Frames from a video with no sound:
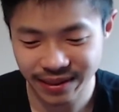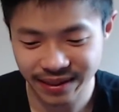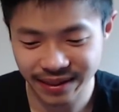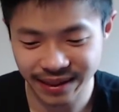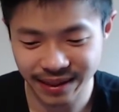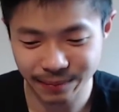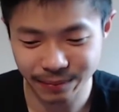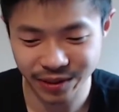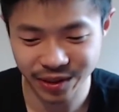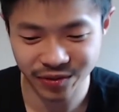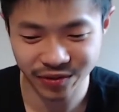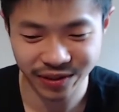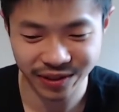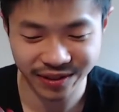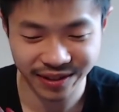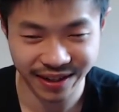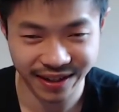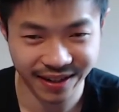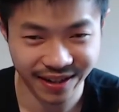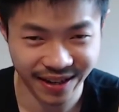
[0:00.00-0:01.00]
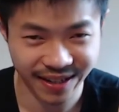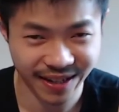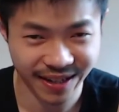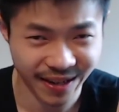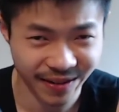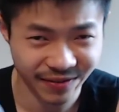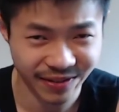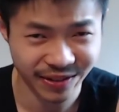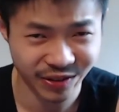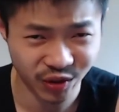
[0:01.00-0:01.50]
But this feels like kind of
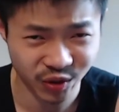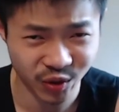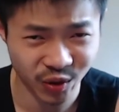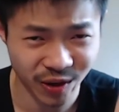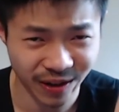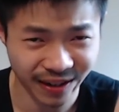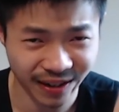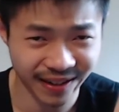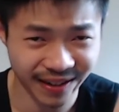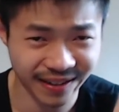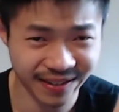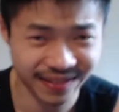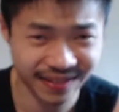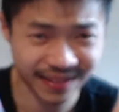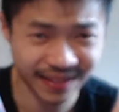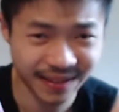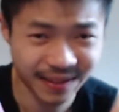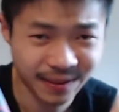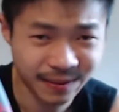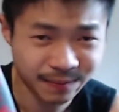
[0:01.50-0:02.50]
heavy and strong kind of thing.